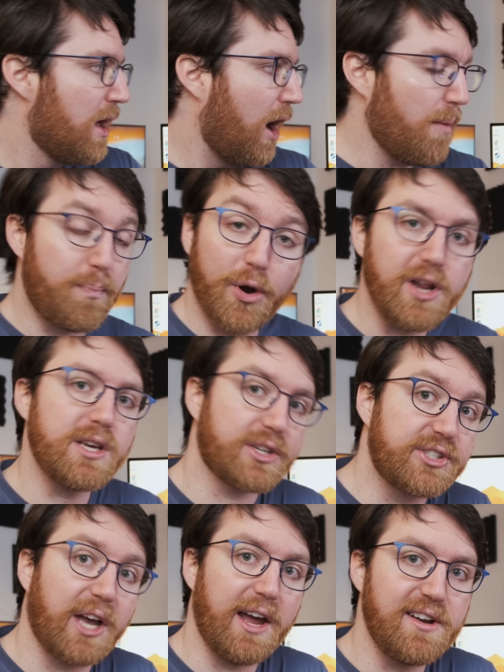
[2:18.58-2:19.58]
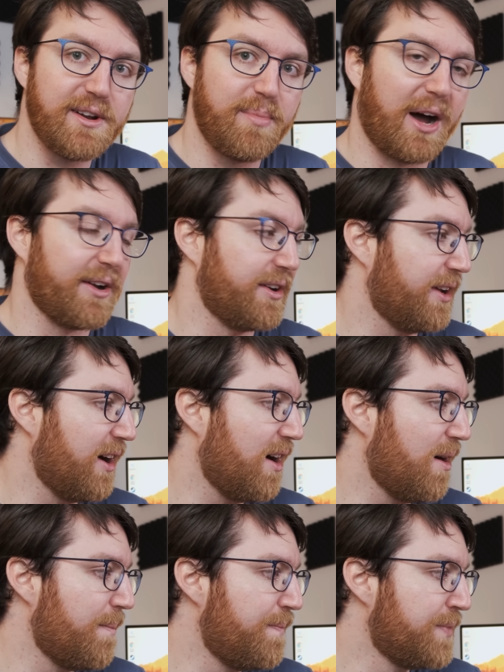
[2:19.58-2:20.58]
I'm pretty excited about it.
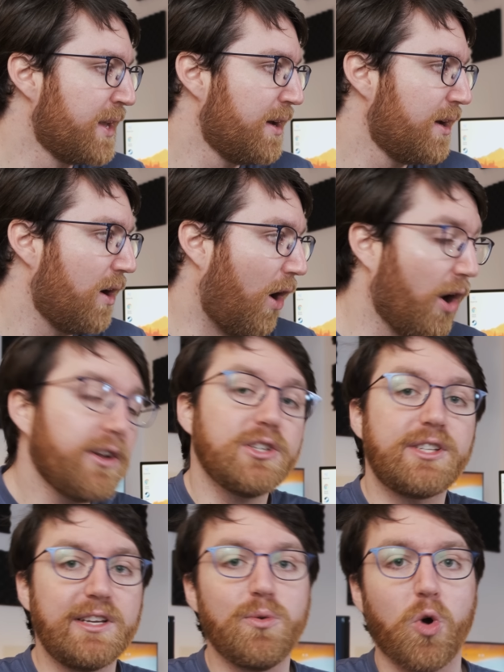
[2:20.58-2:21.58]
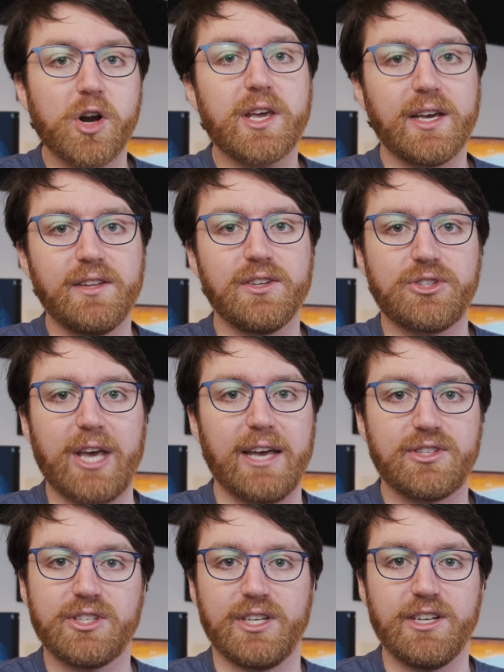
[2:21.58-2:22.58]
Honestly, working in this
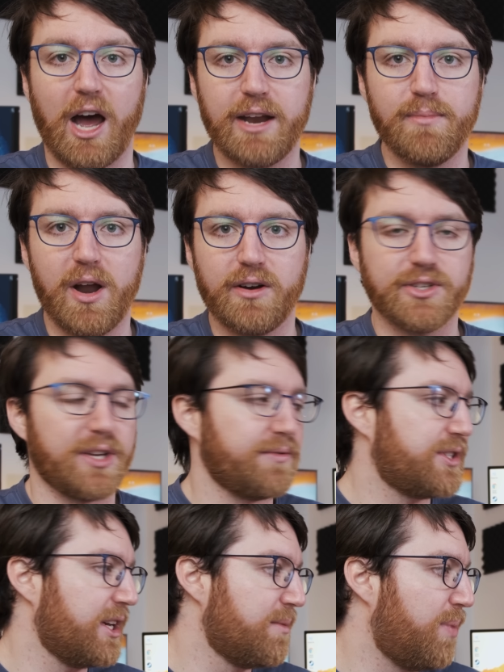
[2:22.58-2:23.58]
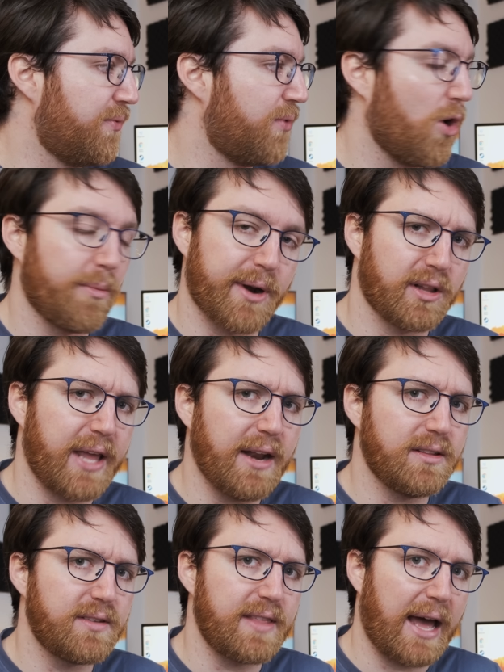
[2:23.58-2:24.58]
case is a nightmare, as I've said before, but I'll get
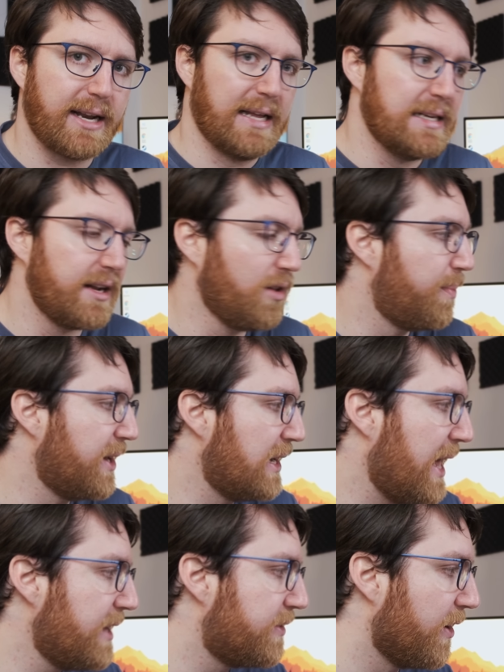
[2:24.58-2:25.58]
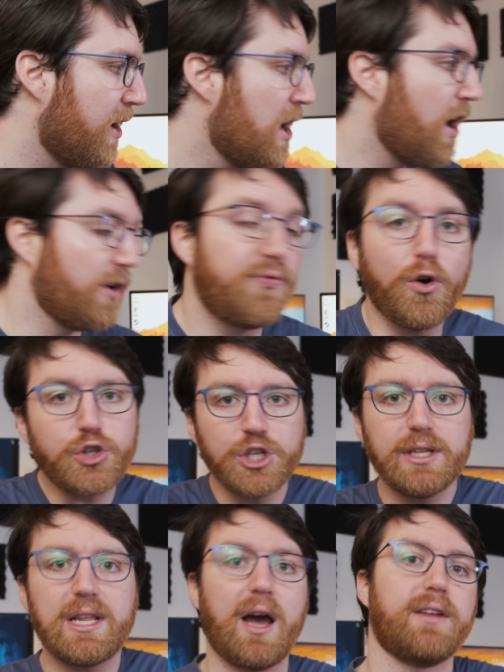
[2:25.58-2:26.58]
into that a little bit later.
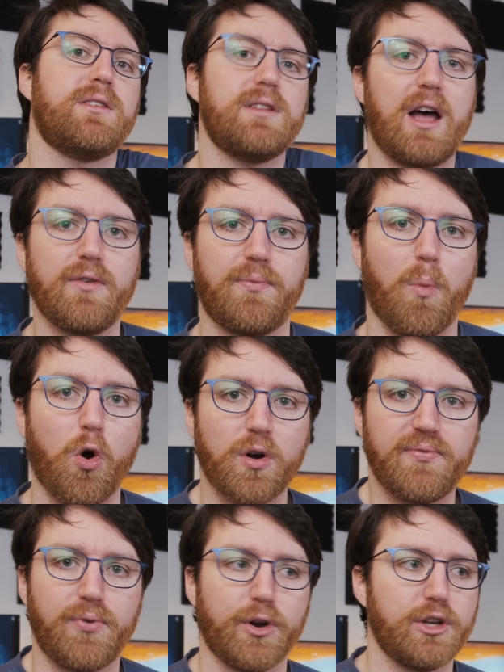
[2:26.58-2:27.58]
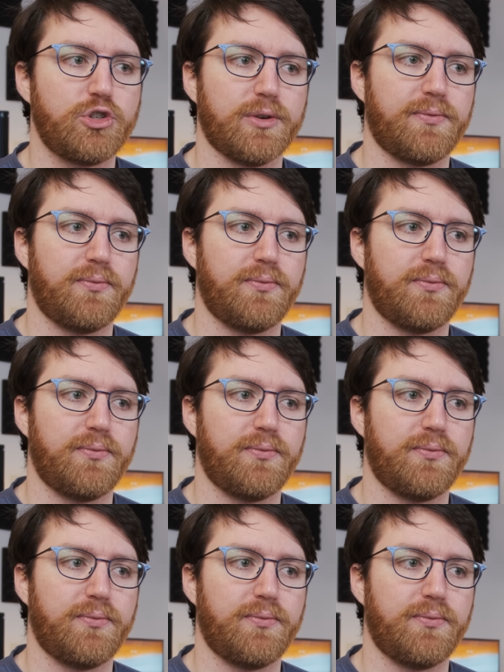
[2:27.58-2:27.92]
Unfortunately, I didn't have more footage of